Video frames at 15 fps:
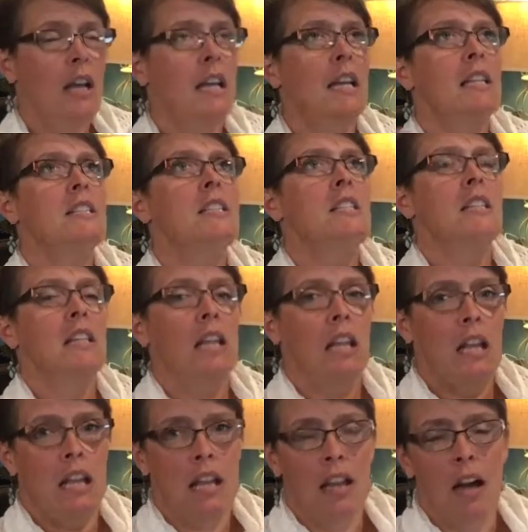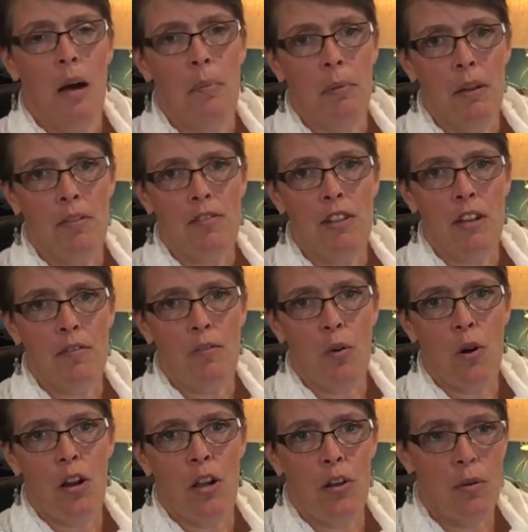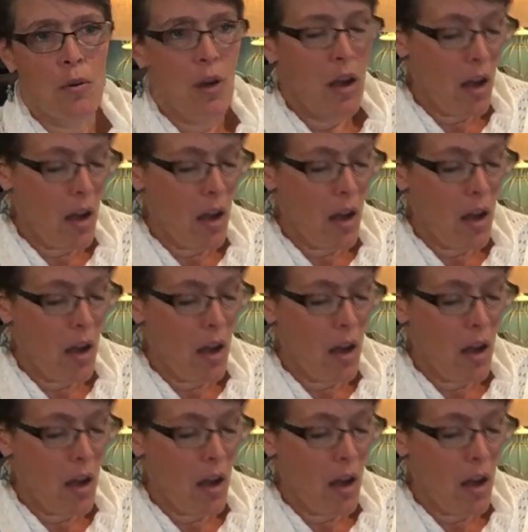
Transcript: instantly uplifting for you.